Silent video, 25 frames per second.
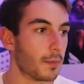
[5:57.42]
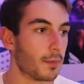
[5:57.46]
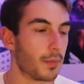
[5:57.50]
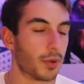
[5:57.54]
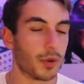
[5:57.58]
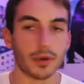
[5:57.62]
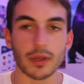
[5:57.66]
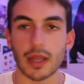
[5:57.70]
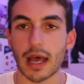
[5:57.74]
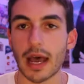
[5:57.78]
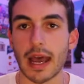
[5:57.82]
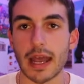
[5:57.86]

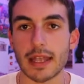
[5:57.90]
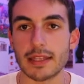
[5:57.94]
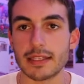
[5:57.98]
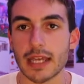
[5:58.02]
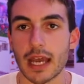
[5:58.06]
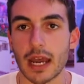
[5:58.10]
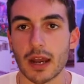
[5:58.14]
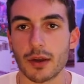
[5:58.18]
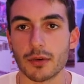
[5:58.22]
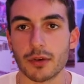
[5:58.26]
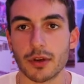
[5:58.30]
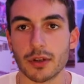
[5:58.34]
put high
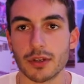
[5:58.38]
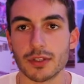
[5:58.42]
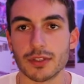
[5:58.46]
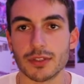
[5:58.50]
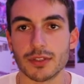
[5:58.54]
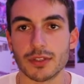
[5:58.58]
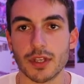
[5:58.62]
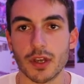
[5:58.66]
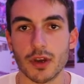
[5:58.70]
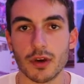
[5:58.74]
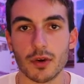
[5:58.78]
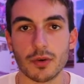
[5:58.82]
tower on a
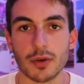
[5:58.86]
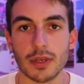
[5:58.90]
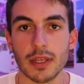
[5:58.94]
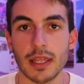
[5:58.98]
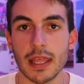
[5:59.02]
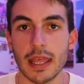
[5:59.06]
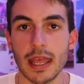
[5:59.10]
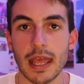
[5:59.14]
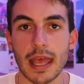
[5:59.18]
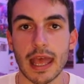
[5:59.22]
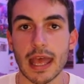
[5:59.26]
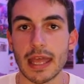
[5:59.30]

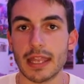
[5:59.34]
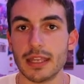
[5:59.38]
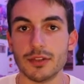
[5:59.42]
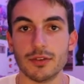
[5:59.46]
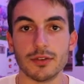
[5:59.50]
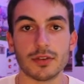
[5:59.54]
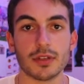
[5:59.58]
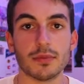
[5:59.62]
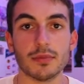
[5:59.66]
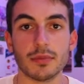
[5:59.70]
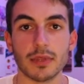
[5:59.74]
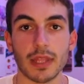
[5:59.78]
zone, and
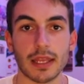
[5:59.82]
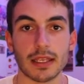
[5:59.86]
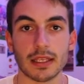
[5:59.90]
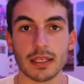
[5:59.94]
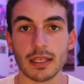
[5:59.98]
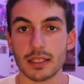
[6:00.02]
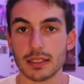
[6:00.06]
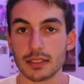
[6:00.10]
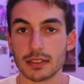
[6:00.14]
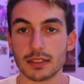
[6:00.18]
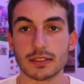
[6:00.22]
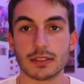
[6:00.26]
you can like